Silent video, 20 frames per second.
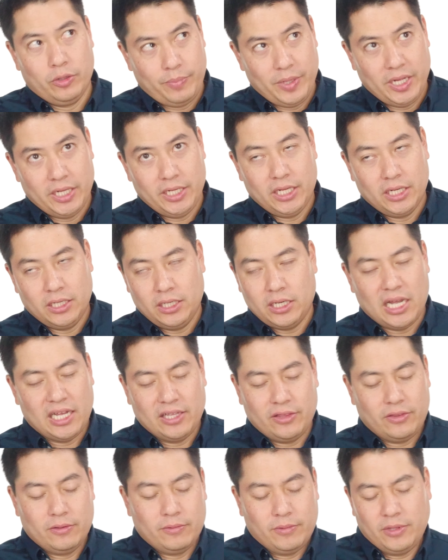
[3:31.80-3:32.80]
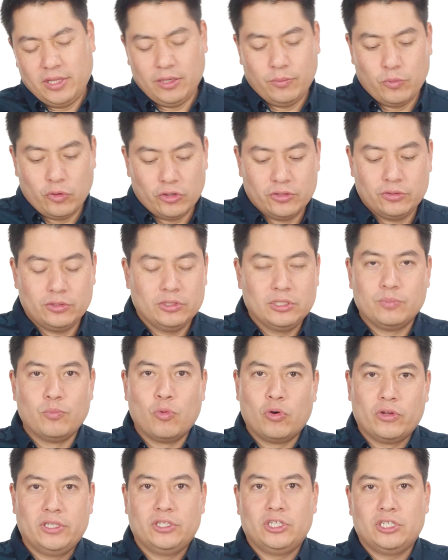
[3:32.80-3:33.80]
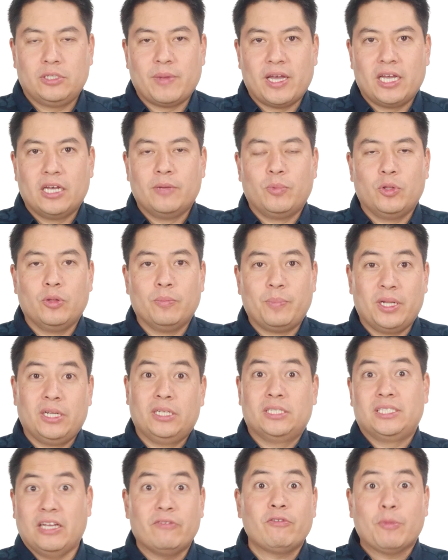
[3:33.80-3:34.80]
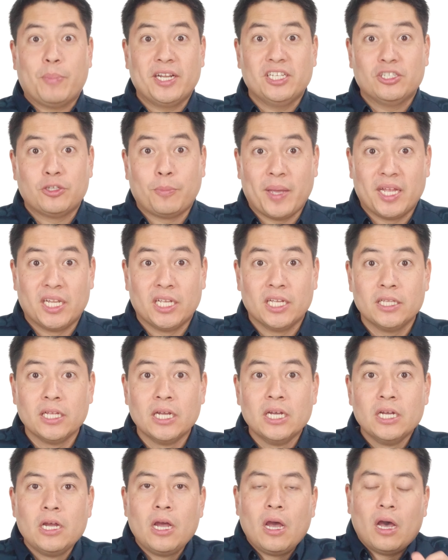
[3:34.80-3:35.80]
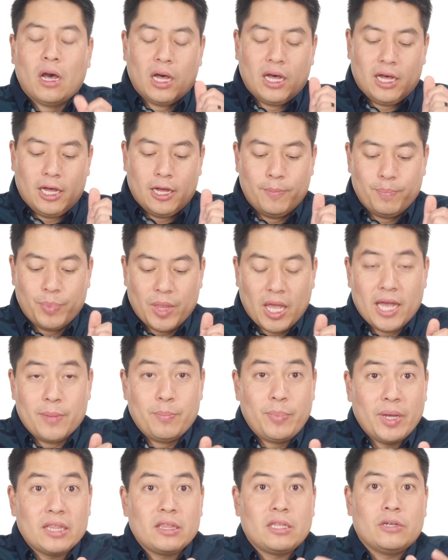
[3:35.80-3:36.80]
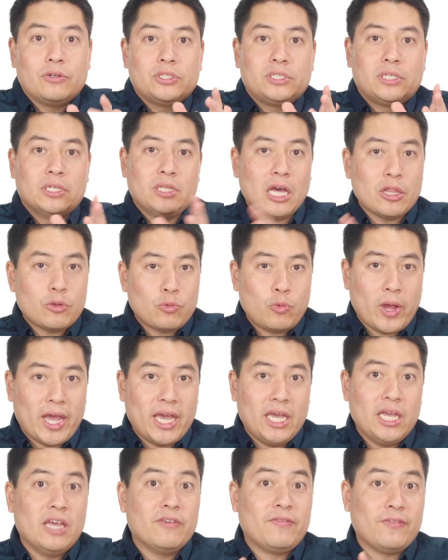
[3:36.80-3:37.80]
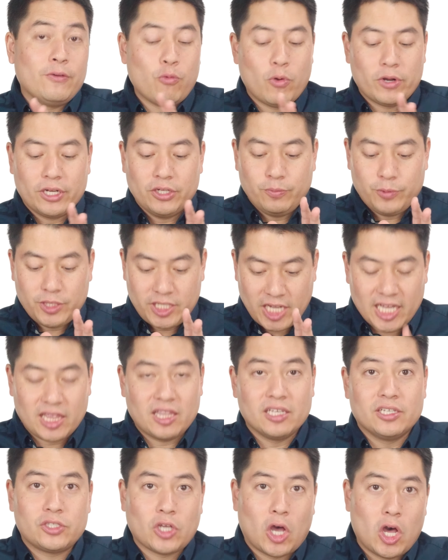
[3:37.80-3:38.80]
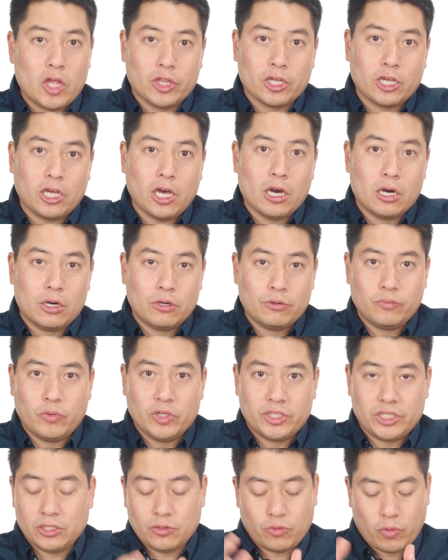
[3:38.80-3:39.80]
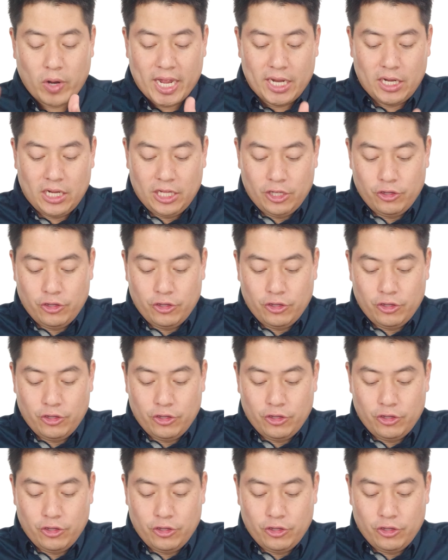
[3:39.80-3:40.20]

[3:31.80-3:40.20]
opinion. I think it's more than just my humble opinion, it's everybody's opinion. But there is another way if you want to take this on the go, which is great.